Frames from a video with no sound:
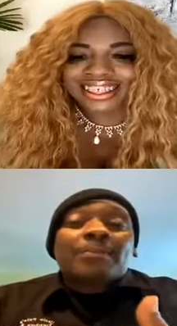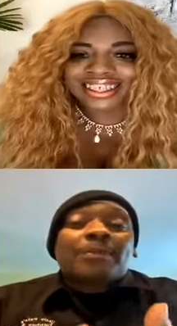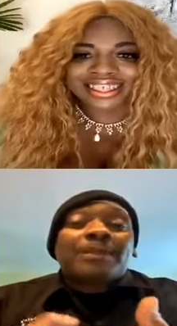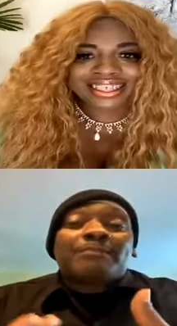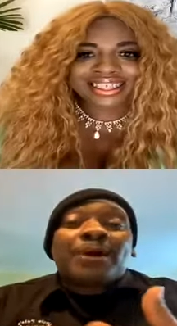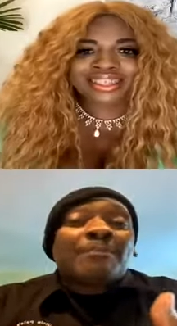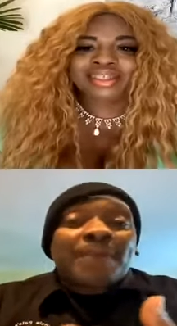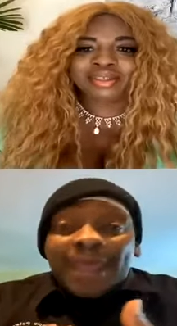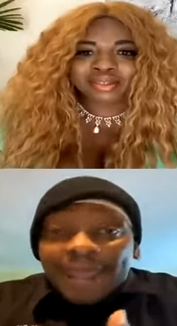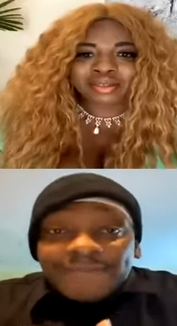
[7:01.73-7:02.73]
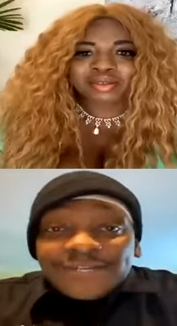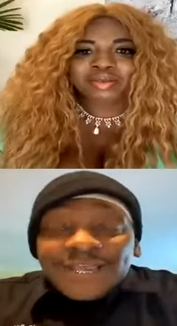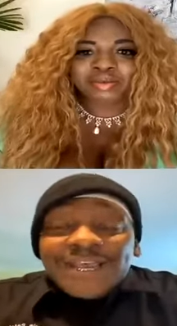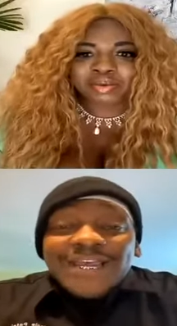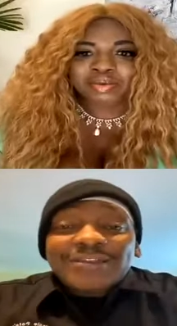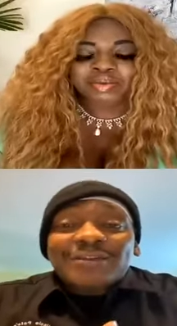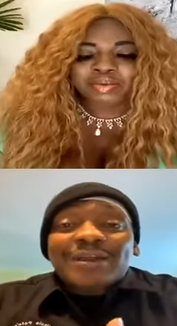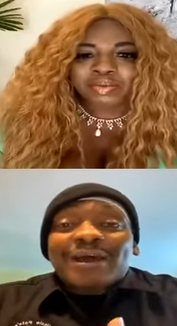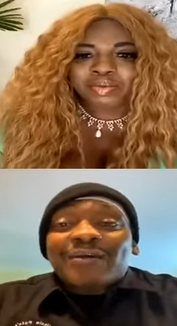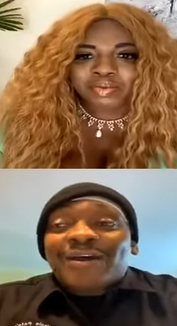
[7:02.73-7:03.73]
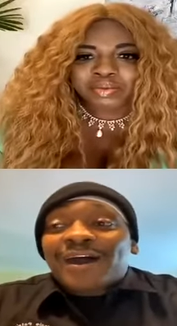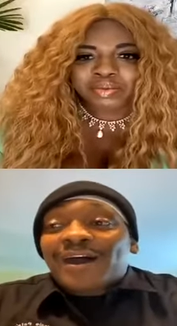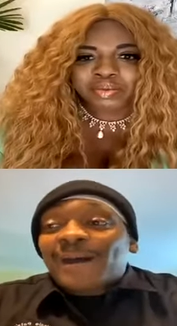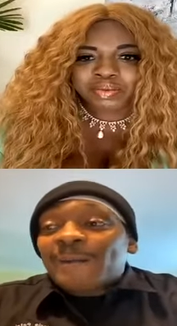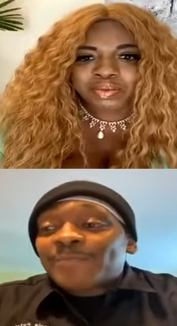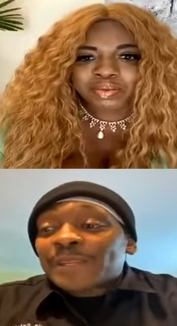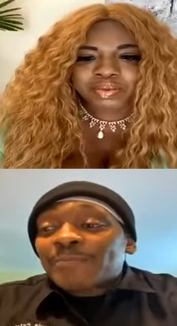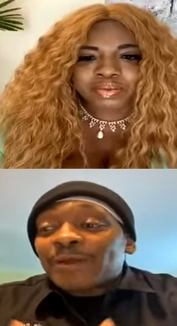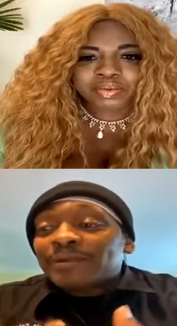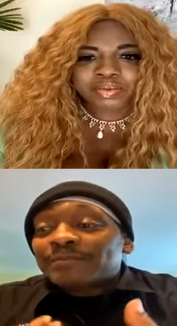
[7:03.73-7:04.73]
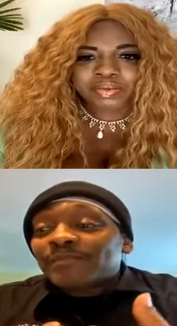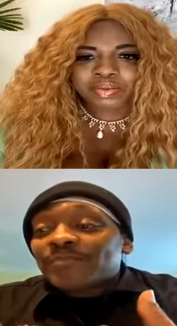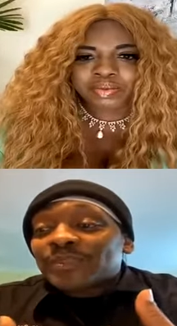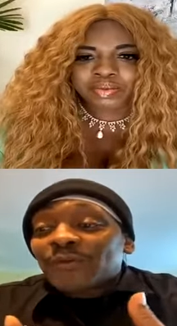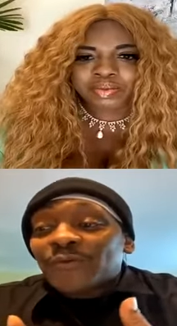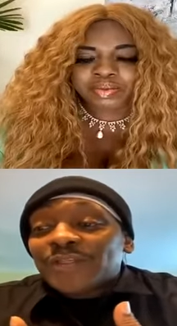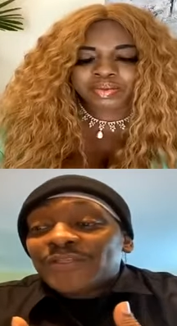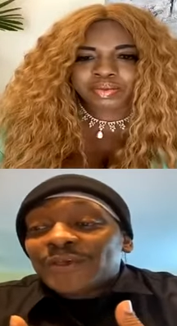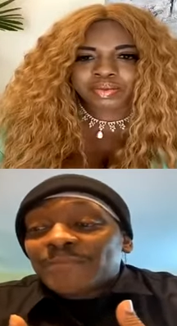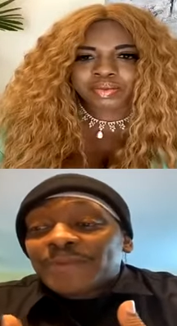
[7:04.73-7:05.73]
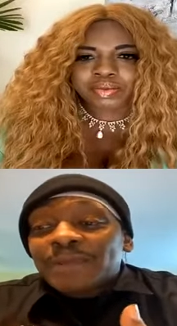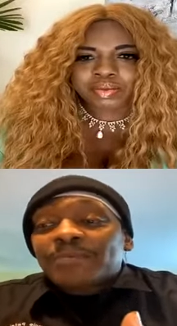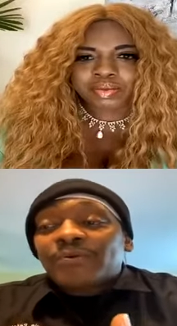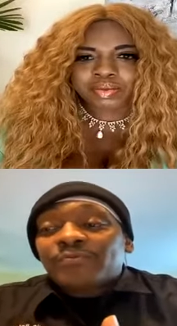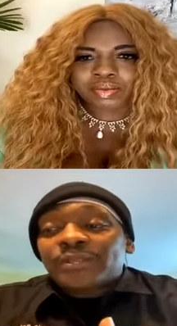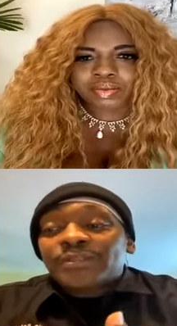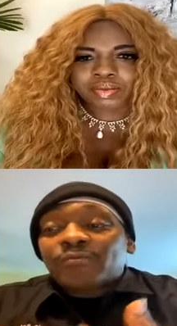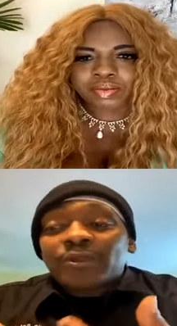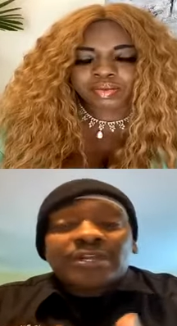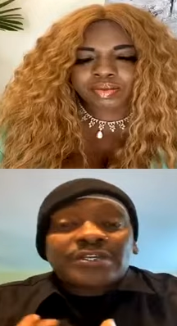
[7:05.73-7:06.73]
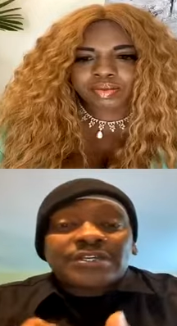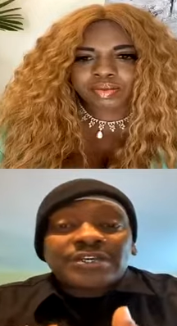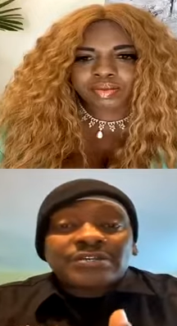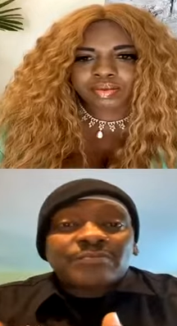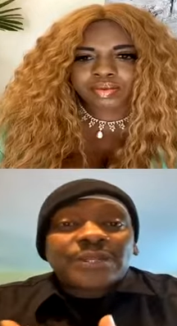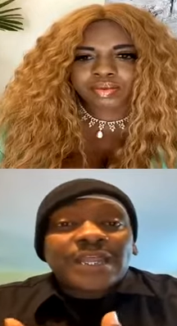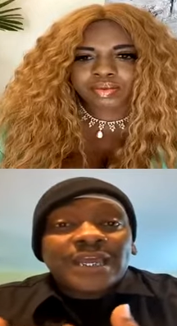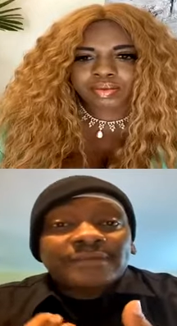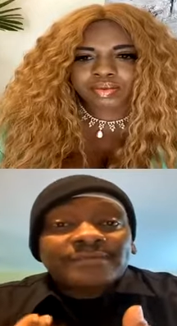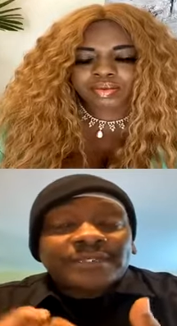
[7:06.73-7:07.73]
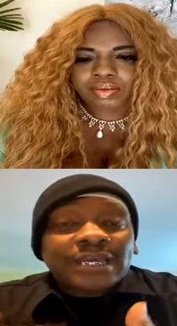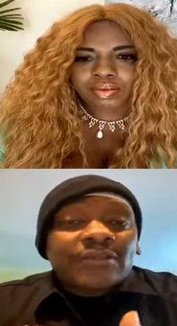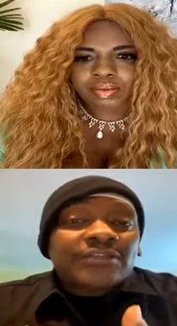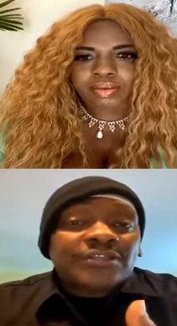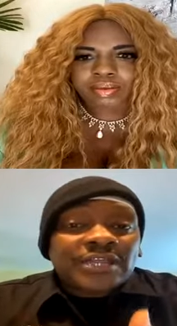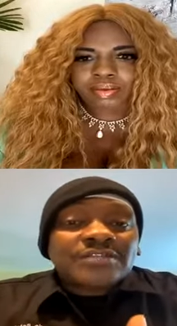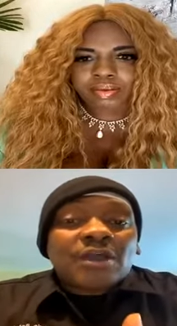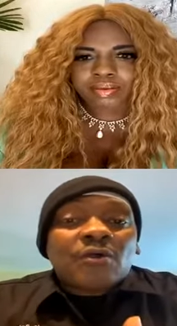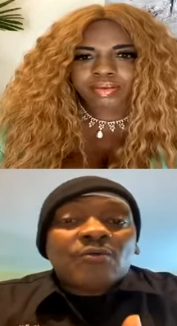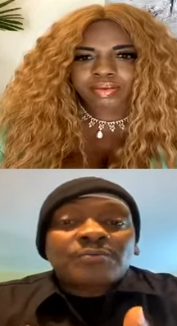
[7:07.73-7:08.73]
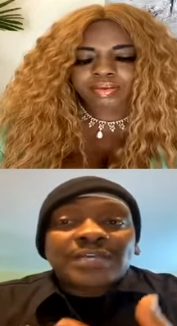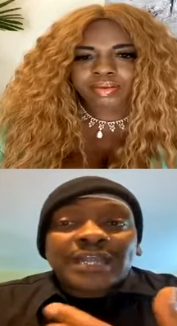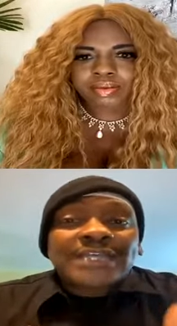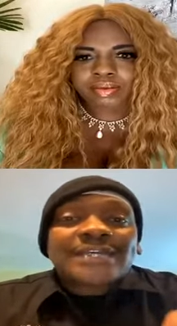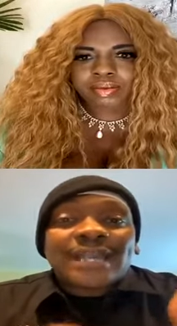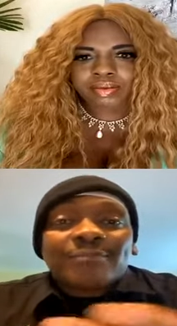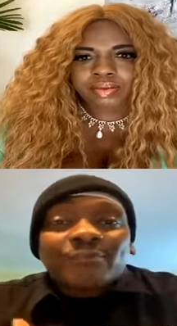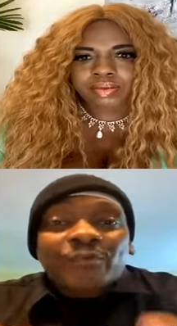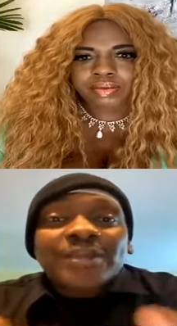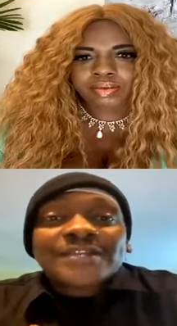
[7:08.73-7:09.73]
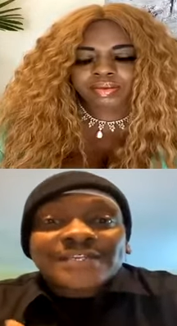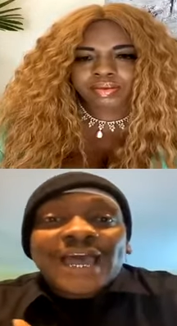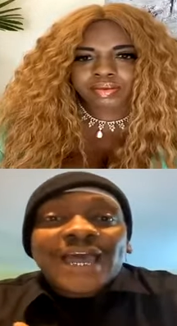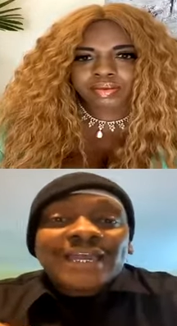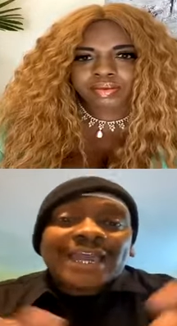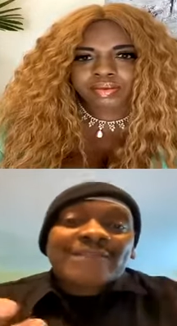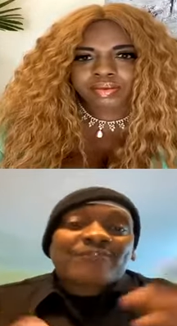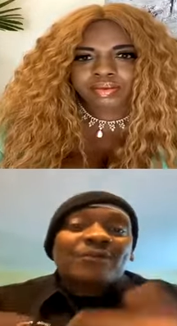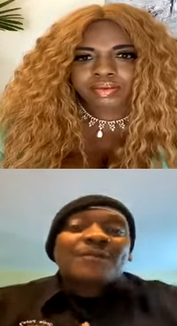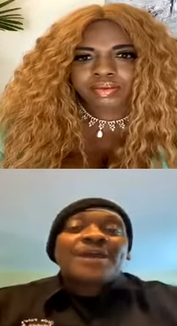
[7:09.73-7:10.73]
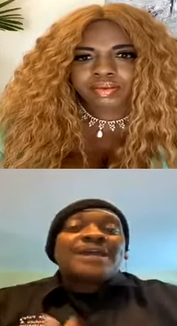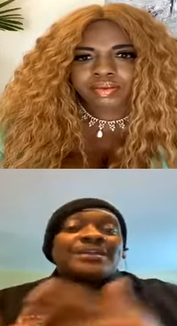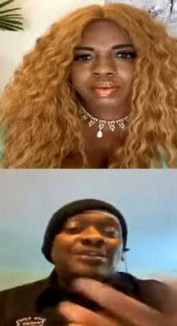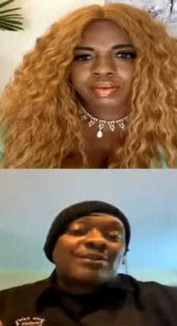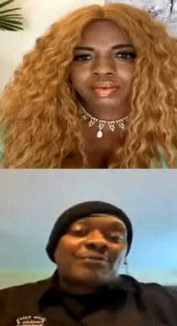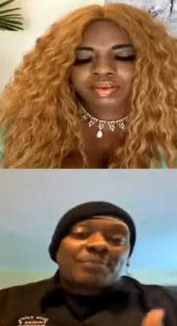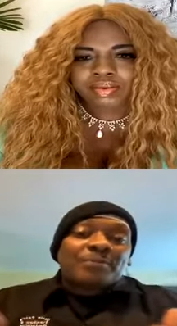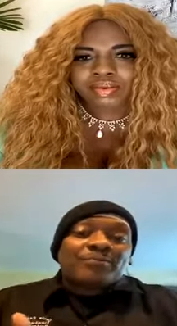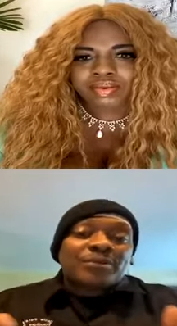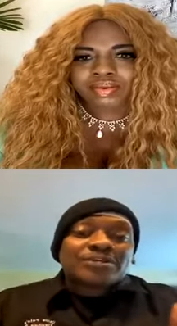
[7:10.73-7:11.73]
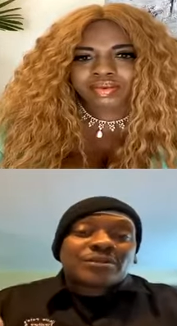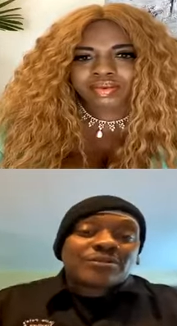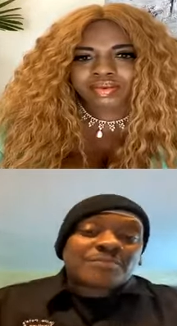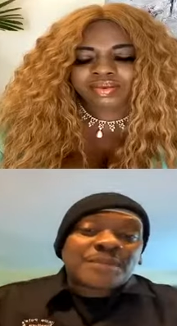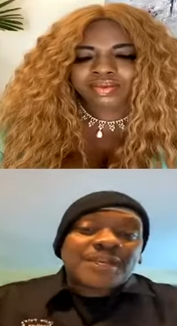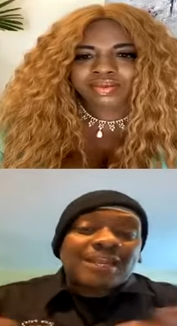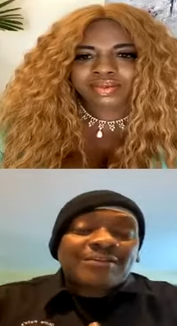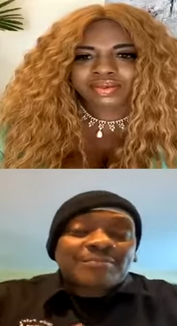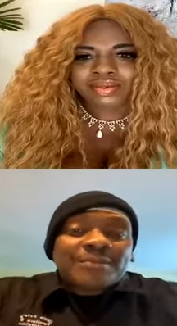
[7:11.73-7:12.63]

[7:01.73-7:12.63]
Speaker 1: bump paths you know um, but when the people, when the realtors, when they sell these homes and they tell them where the sign came from, you know, people researched me and they looked me up